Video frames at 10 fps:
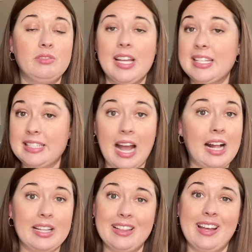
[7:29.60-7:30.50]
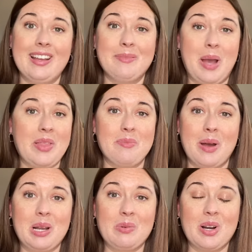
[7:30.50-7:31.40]
exactly like Bath &
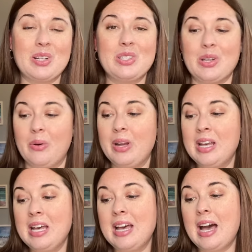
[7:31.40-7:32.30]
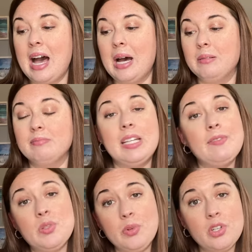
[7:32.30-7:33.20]
Body Works. So give
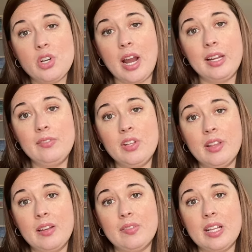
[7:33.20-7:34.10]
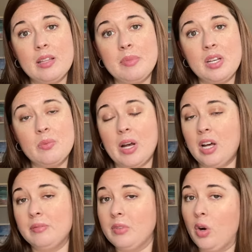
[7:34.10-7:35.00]
this one a try if you like Vanilla Bean
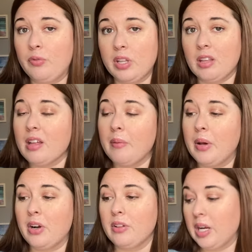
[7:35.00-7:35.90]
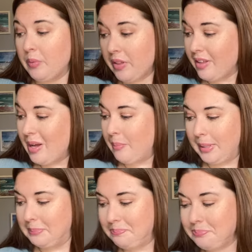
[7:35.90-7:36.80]
Noel. Hopefully you'll have better luck with it,
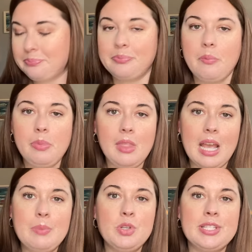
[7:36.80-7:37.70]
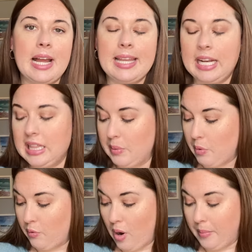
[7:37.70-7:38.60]
but I'm just not getting the
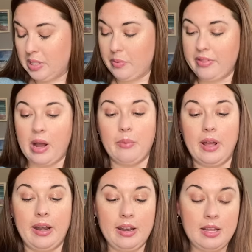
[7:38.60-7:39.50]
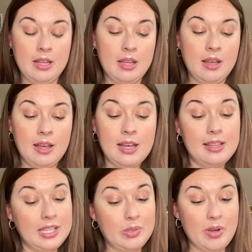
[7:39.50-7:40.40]
performance with that one.
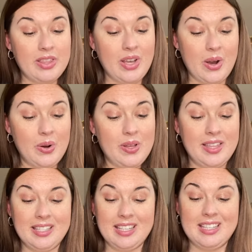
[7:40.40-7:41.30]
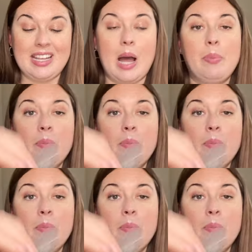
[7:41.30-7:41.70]
This one though, this is Apple